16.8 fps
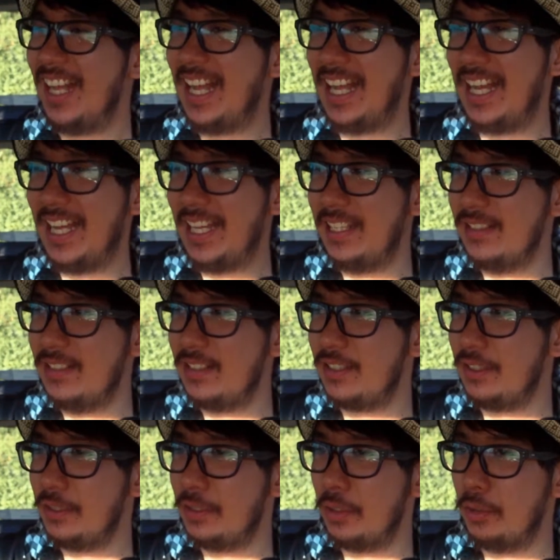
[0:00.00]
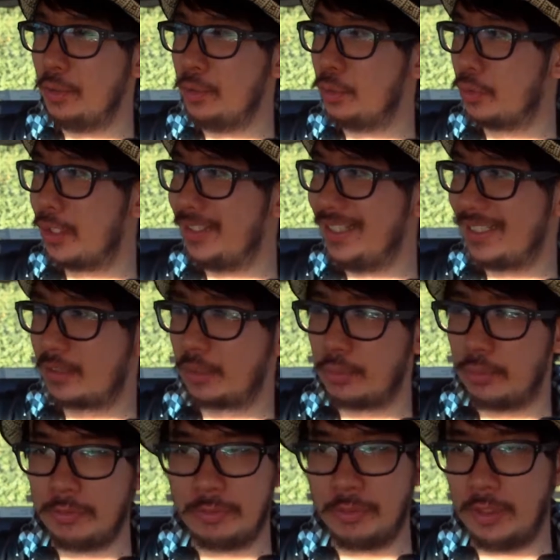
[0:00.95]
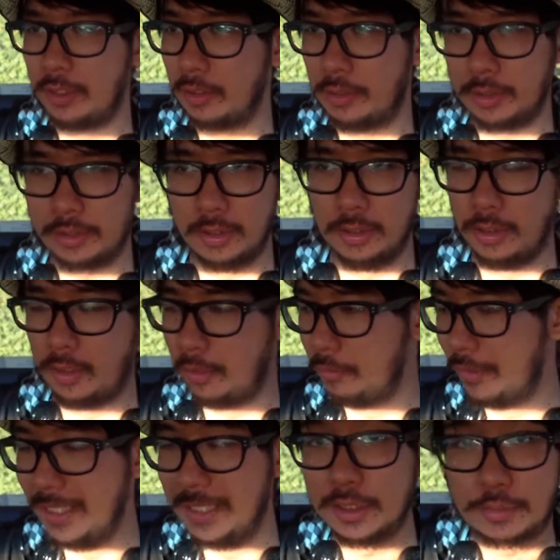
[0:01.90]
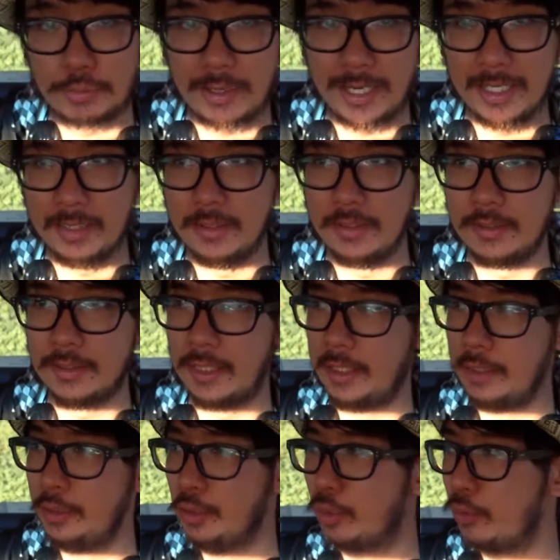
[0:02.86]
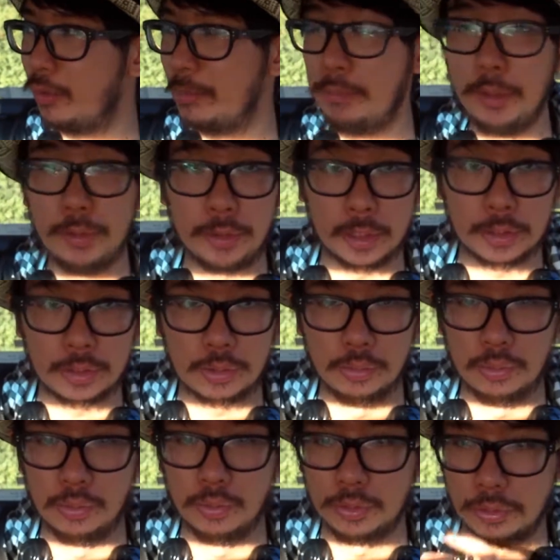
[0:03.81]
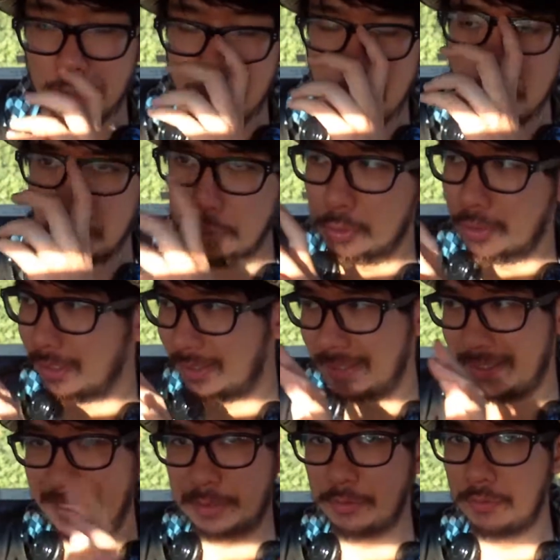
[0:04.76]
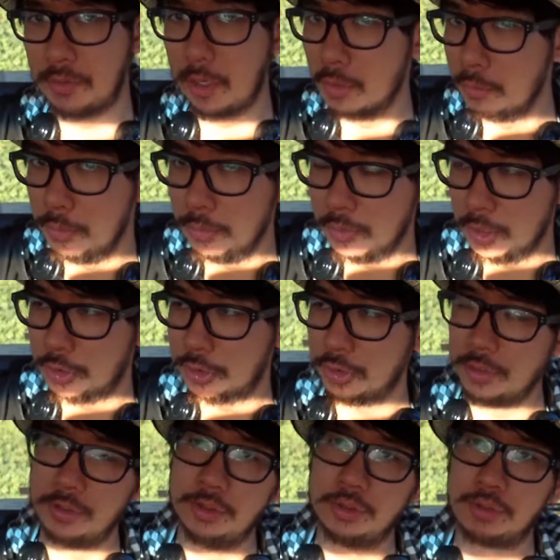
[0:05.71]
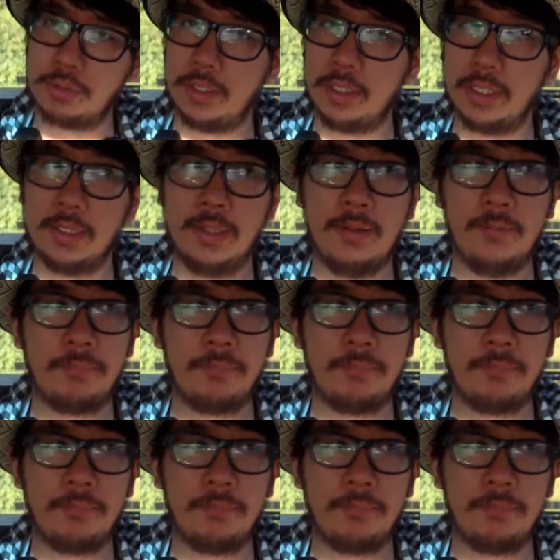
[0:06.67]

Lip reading: And you know, you're connected with like a lot of his friends, and you're in music school, so you can connect with other musicians, right?